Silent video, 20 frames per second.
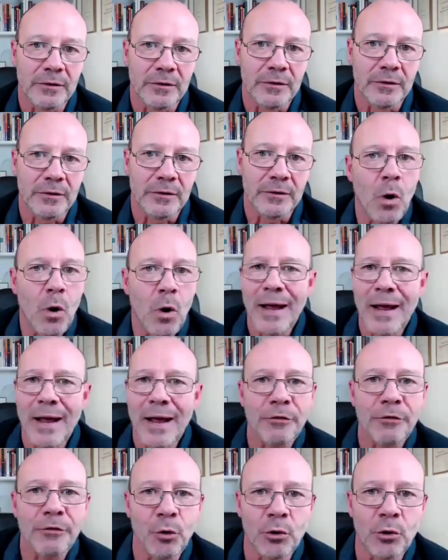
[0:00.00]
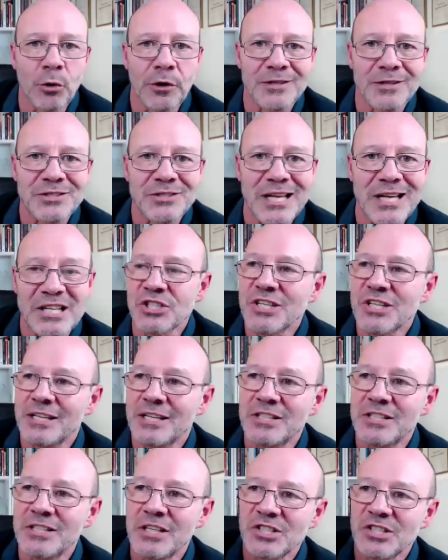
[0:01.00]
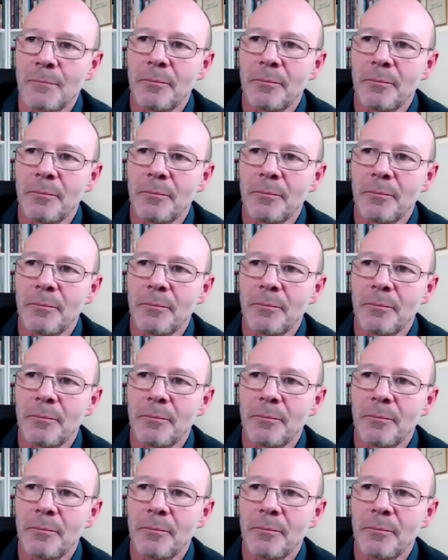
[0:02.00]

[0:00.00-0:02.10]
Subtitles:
You know, the World Health Organization says it's